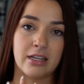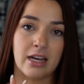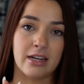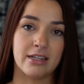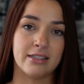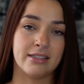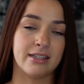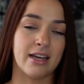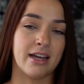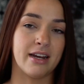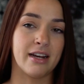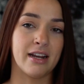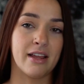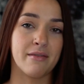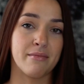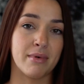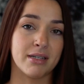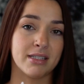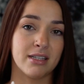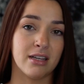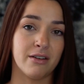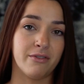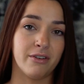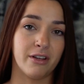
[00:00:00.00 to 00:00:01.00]
I decided to give
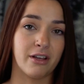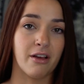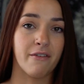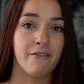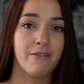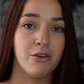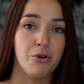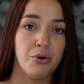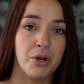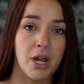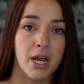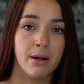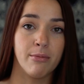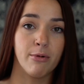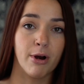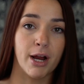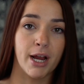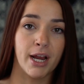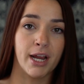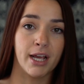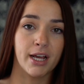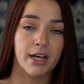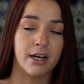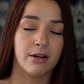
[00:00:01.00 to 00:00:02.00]
myself like a few day
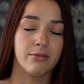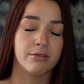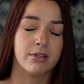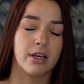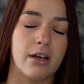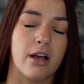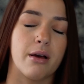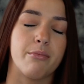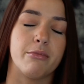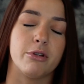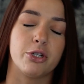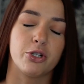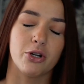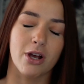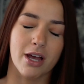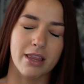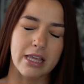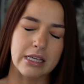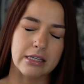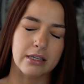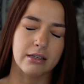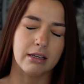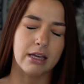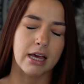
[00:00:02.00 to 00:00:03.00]
break, and I was like, I'm gonna try
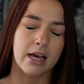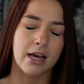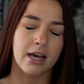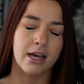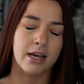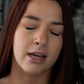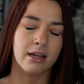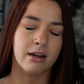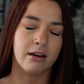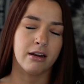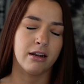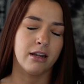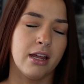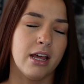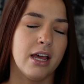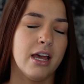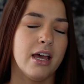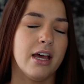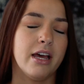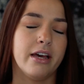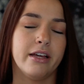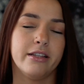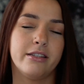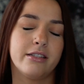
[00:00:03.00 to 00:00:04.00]
this again.
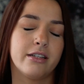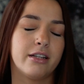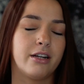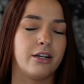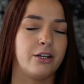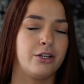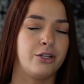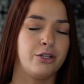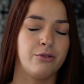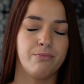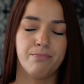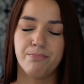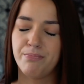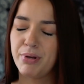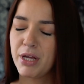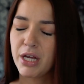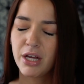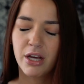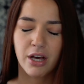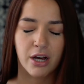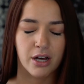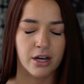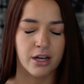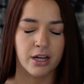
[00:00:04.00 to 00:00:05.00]
It's gonna be
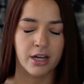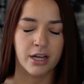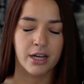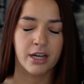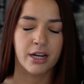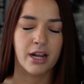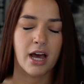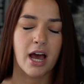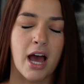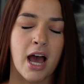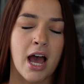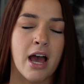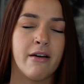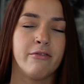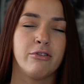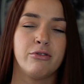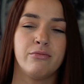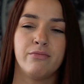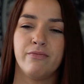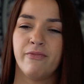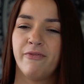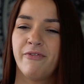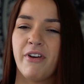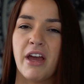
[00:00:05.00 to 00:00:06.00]
good. I have
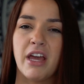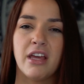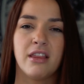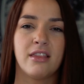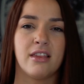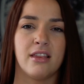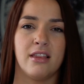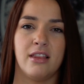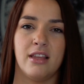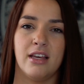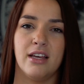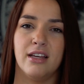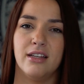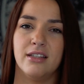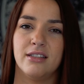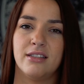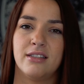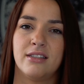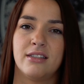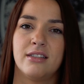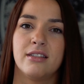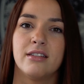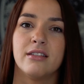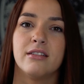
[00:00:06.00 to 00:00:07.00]
faith in
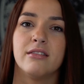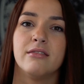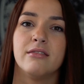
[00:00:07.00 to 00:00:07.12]
this.